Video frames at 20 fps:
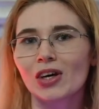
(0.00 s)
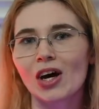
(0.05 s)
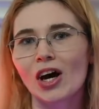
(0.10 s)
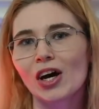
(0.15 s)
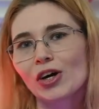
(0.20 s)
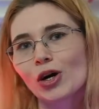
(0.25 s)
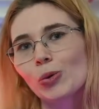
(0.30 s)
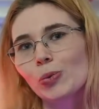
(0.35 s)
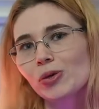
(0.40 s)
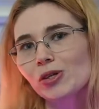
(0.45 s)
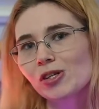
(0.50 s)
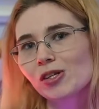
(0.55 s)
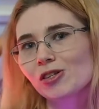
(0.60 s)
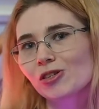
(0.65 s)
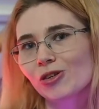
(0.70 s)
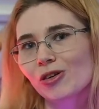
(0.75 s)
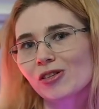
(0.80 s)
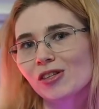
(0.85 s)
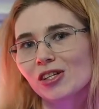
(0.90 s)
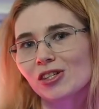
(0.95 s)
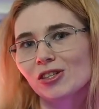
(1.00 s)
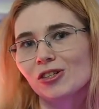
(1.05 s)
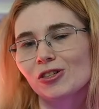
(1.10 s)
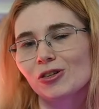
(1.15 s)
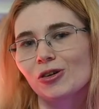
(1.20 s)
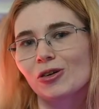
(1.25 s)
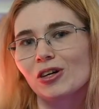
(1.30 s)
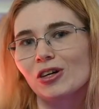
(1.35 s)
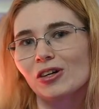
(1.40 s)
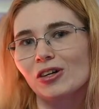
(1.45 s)
I hope you enjoyed the
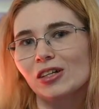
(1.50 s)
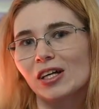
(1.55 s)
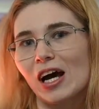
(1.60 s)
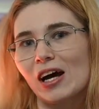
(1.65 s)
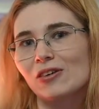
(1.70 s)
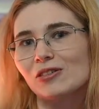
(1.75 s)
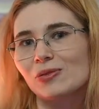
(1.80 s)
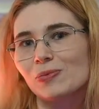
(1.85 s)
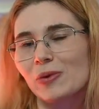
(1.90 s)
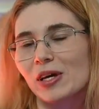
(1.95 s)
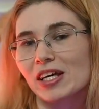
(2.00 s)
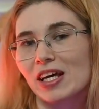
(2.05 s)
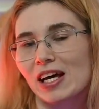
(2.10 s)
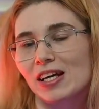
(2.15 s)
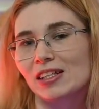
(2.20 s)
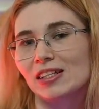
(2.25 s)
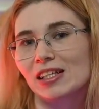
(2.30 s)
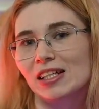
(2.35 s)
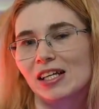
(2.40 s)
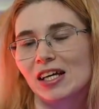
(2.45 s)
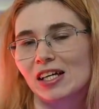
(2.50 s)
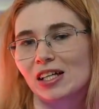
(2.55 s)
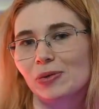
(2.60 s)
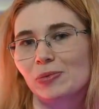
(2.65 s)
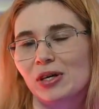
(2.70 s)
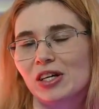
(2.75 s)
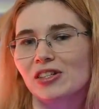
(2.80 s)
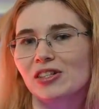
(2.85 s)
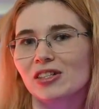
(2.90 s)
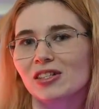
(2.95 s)
tutorial on how to make LED
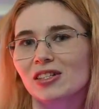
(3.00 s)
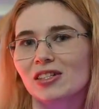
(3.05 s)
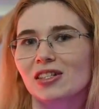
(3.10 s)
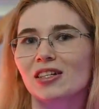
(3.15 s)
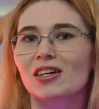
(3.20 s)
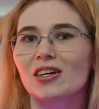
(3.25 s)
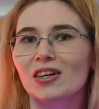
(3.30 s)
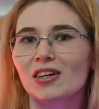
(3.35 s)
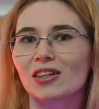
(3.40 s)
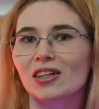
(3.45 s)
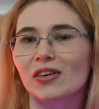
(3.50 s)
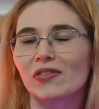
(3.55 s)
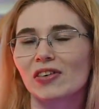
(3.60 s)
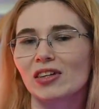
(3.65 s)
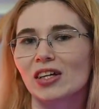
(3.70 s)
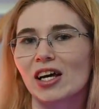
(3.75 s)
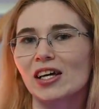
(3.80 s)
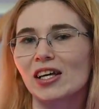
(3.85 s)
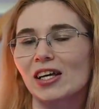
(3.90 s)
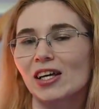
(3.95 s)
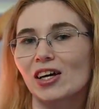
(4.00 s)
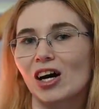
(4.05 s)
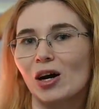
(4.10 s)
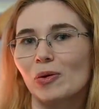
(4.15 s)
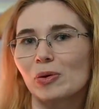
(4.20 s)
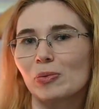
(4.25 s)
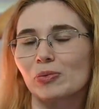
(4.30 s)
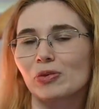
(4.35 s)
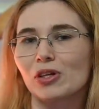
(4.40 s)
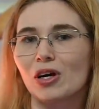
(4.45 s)
animations. Leave a like and
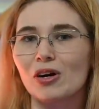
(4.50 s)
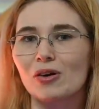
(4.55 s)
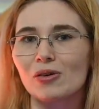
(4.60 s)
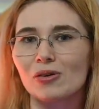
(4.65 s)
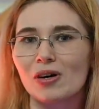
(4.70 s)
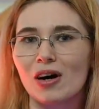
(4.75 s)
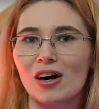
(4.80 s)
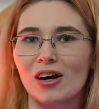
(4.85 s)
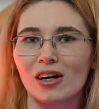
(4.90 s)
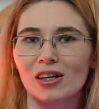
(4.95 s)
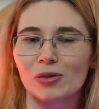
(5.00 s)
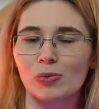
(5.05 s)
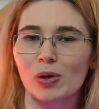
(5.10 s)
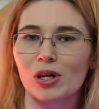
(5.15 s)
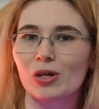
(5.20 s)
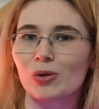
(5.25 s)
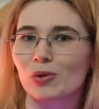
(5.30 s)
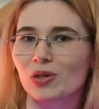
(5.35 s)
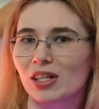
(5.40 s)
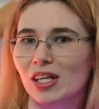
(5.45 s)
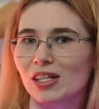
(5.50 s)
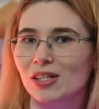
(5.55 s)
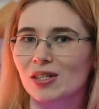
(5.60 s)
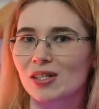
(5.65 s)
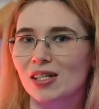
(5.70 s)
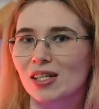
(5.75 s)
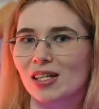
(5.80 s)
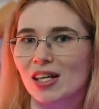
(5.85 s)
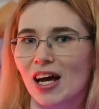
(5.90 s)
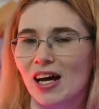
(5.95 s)
comment below on what you would like to
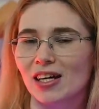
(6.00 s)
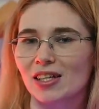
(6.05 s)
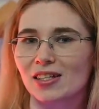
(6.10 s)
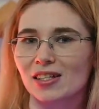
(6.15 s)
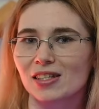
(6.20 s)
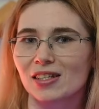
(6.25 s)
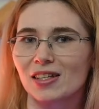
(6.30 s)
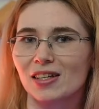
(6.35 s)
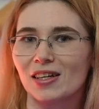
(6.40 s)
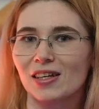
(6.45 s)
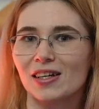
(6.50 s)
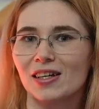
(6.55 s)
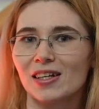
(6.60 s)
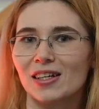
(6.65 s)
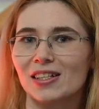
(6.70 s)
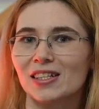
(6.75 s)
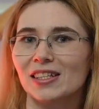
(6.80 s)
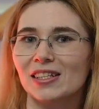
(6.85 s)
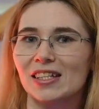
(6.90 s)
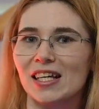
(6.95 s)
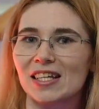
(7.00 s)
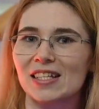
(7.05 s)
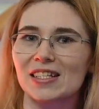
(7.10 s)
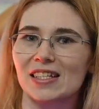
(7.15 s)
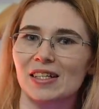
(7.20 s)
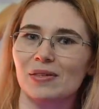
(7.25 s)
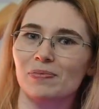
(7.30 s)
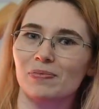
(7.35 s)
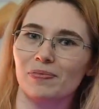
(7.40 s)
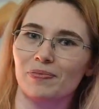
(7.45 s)
see next. Till next
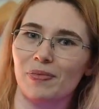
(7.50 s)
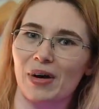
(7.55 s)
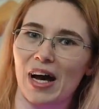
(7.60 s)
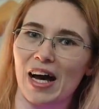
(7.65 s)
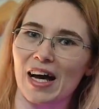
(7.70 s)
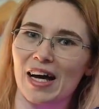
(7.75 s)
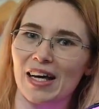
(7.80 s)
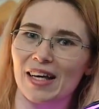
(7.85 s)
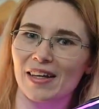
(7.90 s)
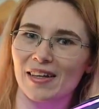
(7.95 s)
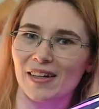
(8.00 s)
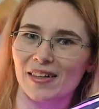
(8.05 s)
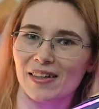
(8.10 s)
time, bye!